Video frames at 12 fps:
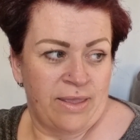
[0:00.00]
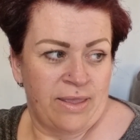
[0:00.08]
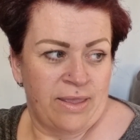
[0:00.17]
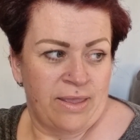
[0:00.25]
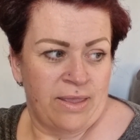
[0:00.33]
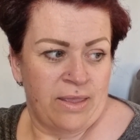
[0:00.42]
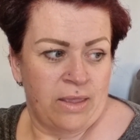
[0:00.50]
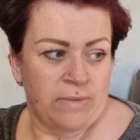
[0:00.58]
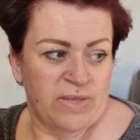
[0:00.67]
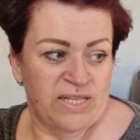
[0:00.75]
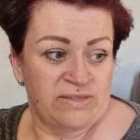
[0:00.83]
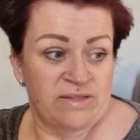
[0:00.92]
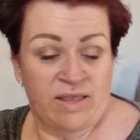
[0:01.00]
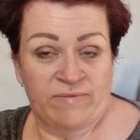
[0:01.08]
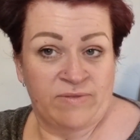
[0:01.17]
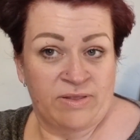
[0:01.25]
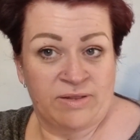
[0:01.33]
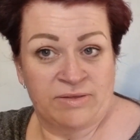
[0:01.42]
The time is
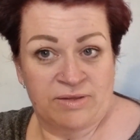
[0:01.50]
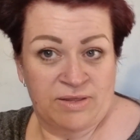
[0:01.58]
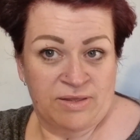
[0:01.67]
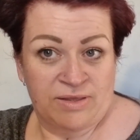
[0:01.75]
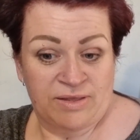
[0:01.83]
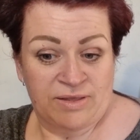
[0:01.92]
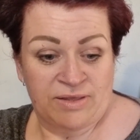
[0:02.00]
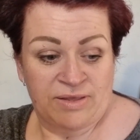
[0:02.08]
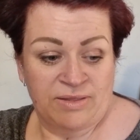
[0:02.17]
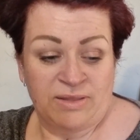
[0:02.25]
5:40 p.m.